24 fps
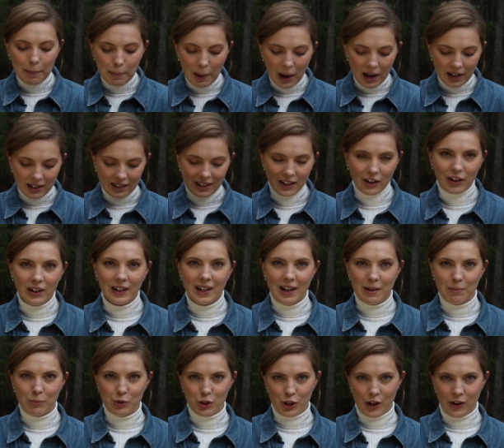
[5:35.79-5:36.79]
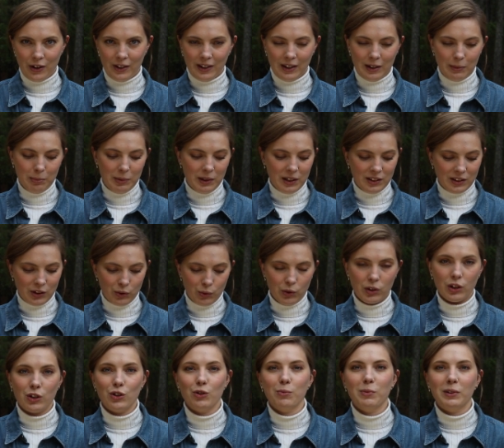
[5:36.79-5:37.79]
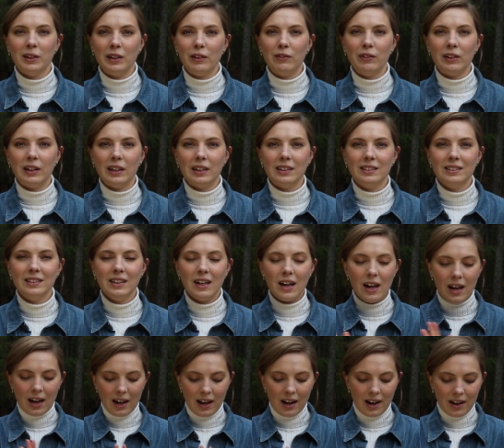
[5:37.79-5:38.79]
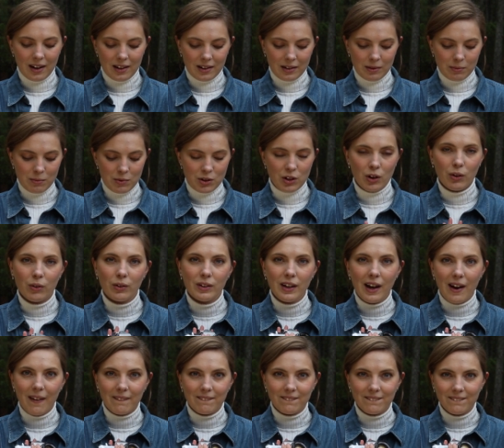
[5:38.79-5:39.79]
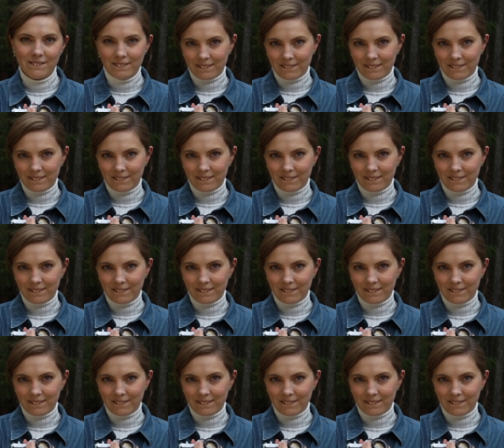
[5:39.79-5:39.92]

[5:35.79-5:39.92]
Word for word: But here I am sharing it because I really do believe in it. Um, so yeah,